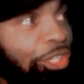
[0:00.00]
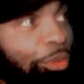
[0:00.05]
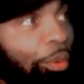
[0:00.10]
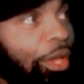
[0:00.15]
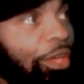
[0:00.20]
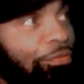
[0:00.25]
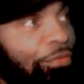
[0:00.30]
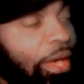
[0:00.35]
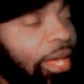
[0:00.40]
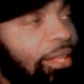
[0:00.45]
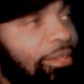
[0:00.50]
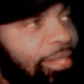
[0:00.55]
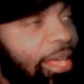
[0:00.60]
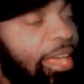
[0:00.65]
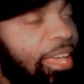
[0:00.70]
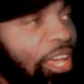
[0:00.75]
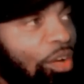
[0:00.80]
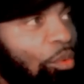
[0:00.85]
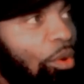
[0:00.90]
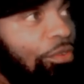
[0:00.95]
you ain't fighting
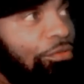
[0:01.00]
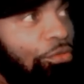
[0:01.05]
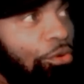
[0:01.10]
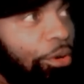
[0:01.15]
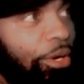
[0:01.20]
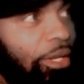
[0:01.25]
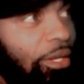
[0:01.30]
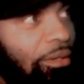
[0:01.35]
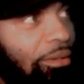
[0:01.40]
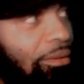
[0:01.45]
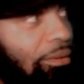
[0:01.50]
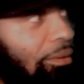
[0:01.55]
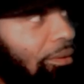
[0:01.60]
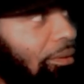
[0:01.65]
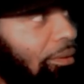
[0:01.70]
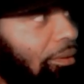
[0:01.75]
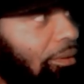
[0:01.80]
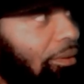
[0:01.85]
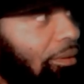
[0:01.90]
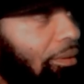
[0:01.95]
Tank at one forty.
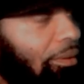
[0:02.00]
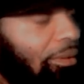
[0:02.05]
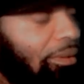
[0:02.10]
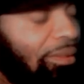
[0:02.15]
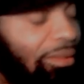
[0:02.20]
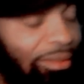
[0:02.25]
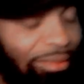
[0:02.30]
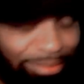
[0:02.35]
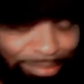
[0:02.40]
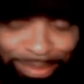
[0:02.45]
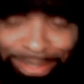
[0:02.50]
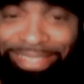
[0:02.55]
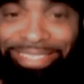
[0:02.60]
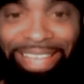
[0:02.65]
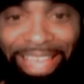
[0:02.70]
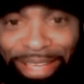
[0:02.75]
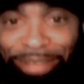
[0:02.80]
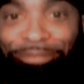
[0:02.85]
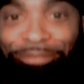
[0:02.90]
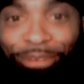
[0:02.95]
The
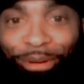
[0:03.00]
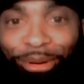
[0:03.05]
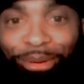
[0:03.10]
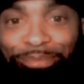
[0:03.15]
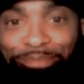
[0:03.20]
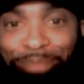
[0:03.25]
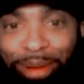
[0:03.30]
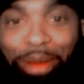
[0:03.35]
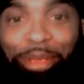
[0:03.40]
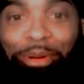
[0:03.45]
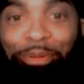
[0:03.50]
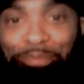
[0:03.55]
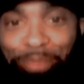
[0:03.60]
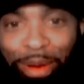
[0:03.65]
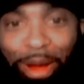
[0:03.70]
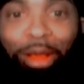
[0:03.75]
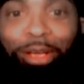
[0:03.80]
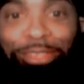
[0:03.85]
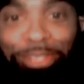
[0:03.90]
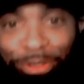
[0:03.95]
Tank fought Mario
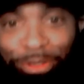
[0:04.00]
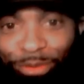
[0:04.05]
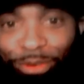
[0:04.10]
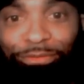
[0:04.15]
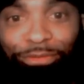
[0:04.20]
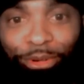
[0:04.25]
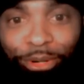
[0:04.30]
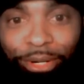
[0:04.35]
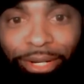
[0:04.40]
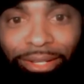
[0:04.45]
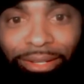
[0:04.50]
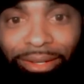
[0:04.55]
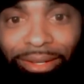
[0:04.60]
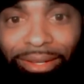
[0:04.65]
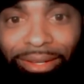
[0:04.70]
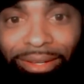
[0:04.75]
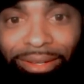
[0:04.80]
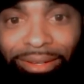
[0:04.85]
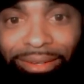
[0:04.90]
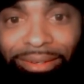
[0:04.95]
Barrios at one forty.
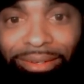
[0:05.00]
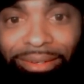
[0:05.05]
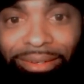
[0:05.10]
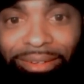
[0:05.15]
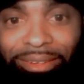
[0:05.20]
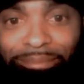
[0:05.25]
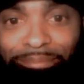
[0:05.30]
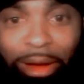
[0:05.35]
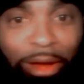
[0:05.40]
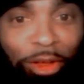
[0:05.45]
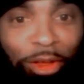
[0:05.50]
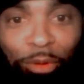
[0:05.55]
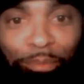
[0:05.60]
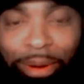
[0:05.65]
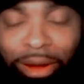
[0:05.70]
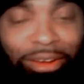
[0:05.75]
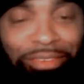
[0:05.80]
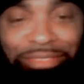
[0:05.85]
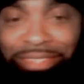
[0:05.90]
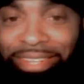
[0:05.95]
Mario
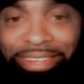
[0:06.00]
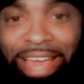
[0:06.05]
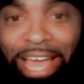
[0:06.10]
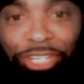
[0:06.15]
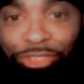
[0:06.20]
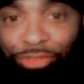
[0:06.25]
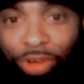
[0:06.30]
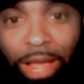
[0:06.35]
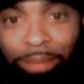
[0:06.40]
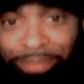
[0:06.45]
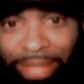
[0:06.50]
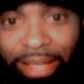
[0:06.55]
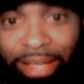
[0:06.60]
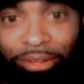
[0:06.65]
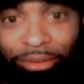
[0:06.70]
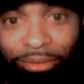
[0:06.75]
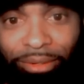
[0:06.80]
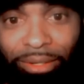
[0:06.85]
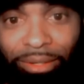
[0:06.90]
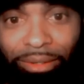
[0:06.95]
Barrios did not drop
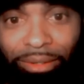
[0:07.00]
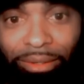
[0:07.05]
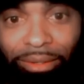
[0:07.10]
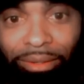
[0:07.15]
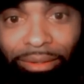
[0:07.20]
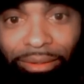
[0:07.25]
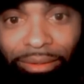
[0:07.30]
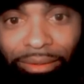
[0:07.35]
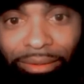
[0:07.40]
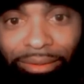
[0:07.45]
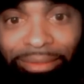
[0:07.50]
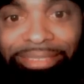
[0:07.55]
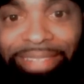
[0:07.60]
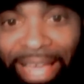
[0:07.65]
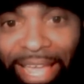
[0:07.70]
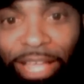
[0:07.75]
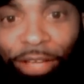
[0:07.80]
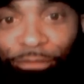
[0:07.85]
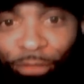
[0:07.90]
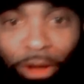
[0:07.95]
down.
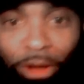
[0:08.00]
Tank